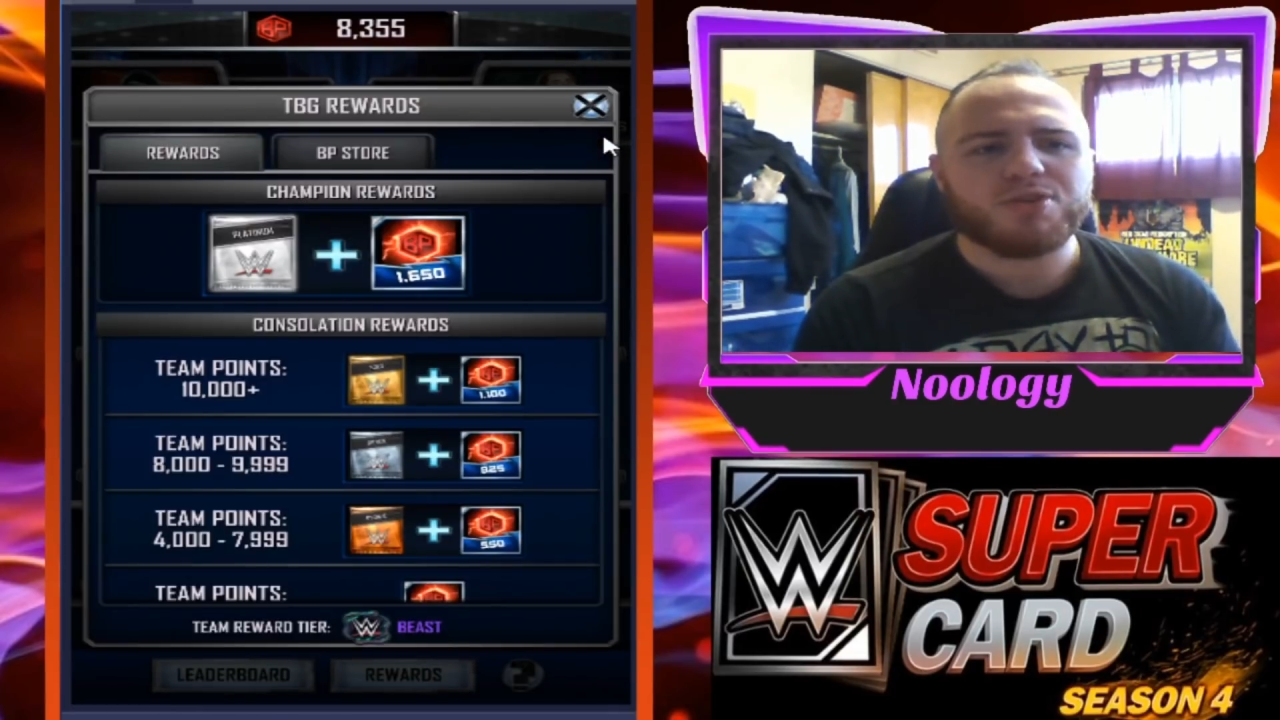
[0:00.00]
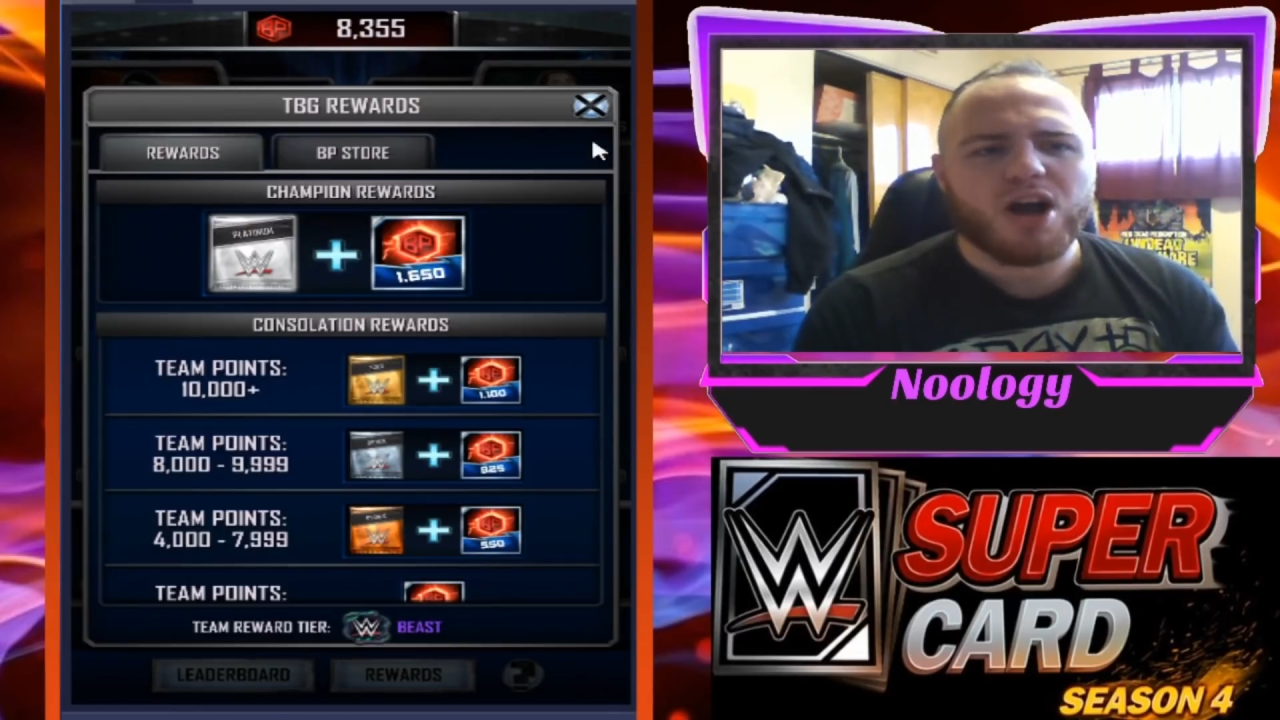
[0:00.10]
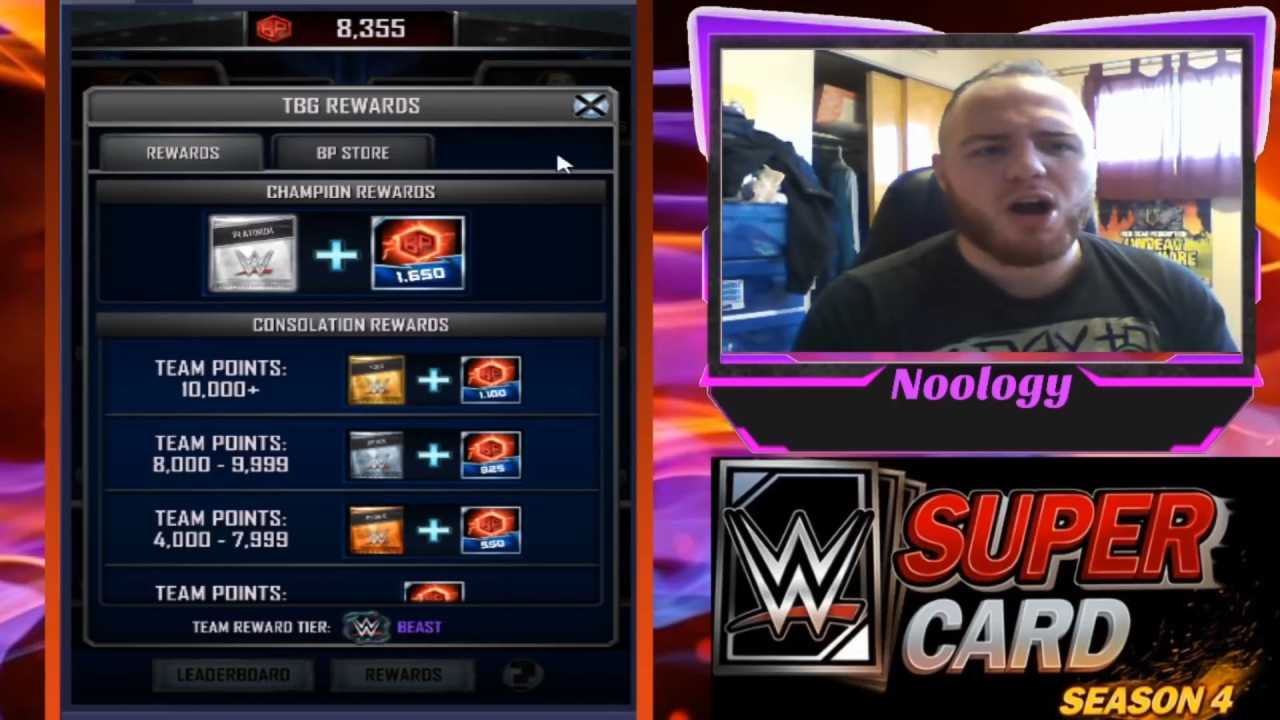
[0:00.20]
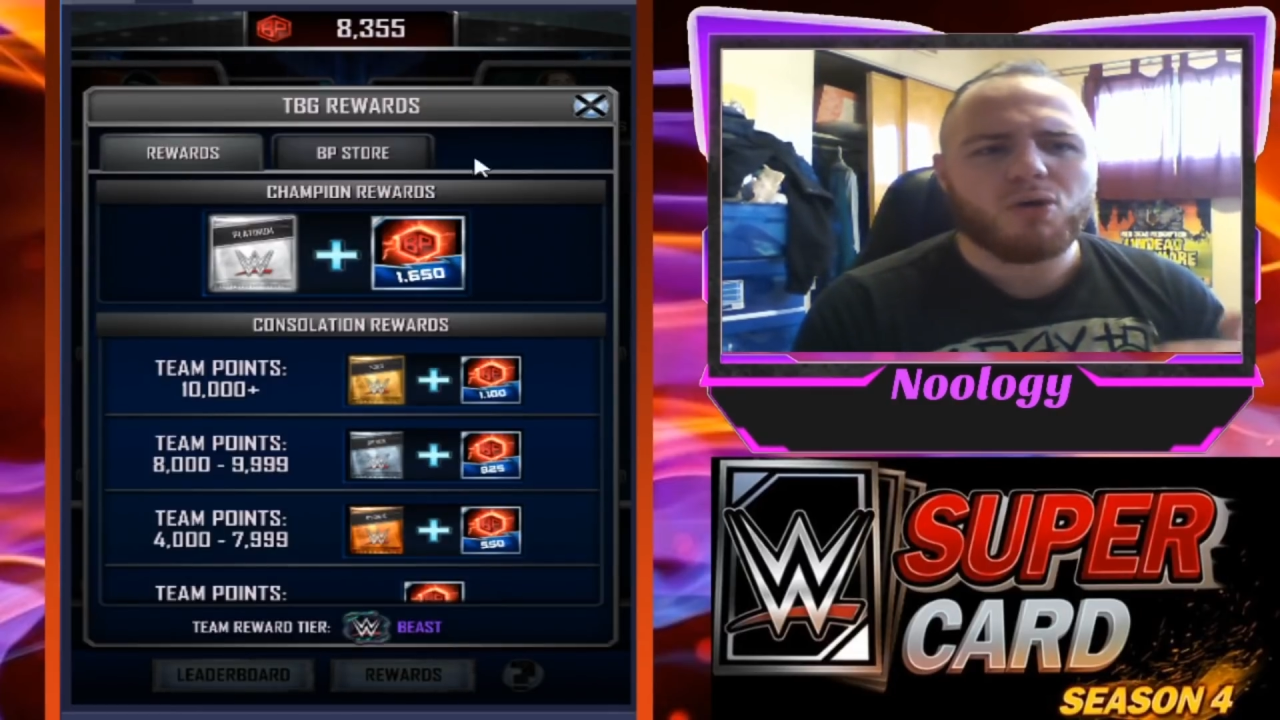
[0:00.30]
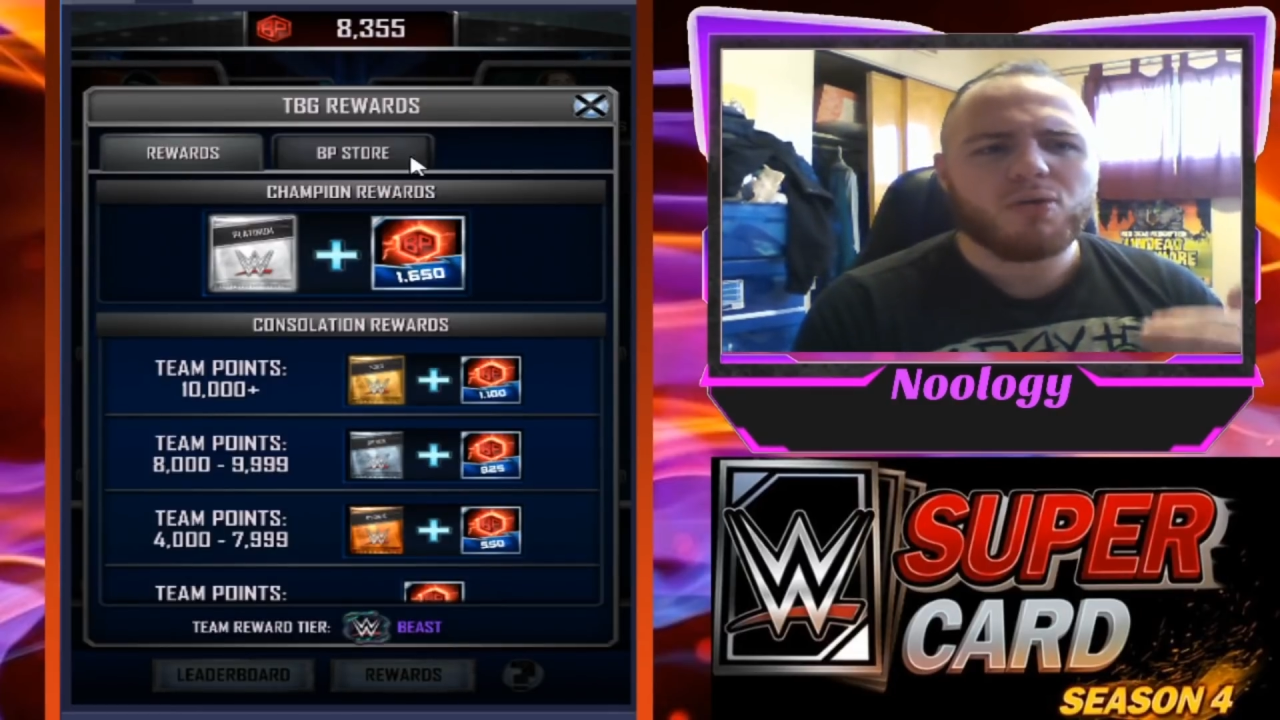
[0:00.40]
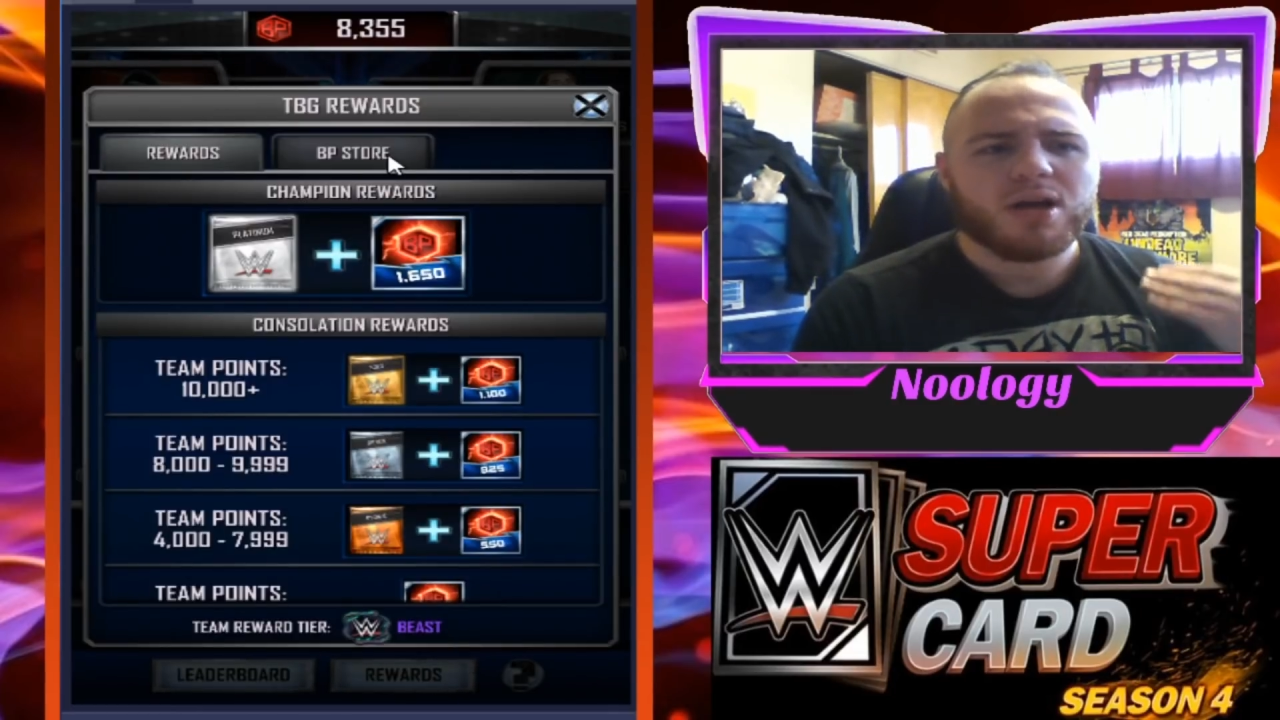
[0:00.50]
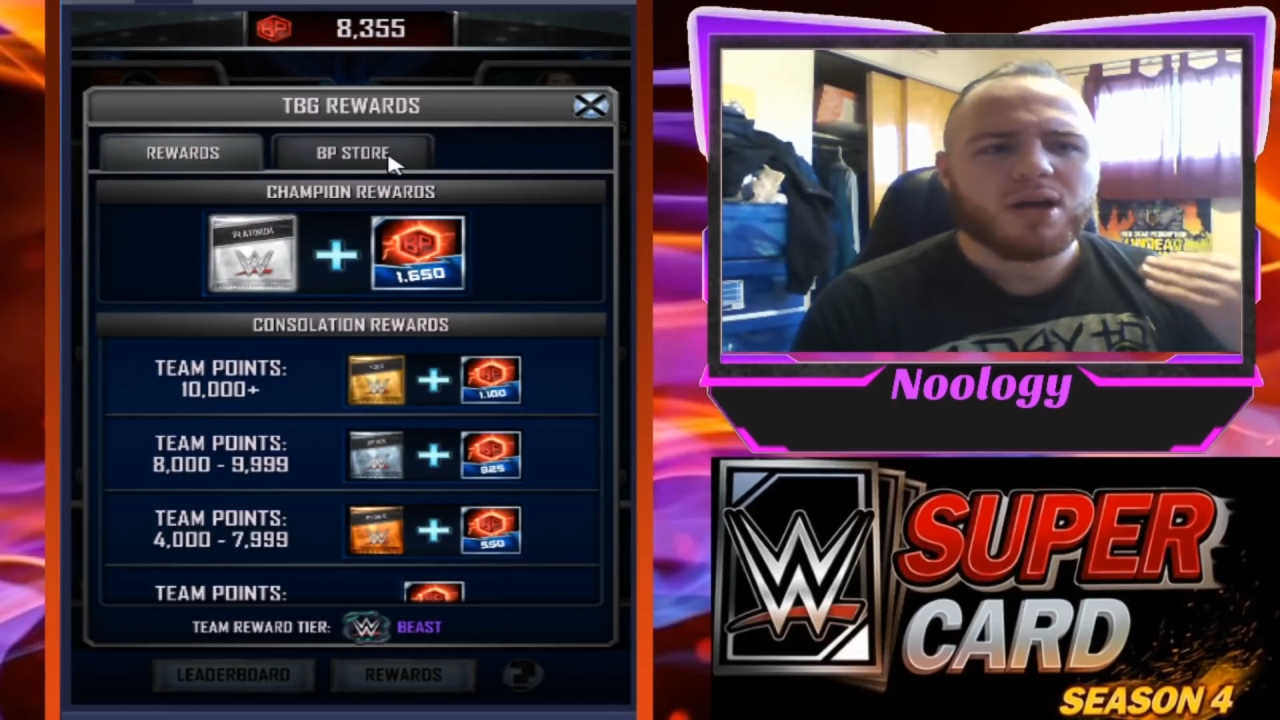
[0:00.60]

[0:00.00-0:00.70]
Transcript: know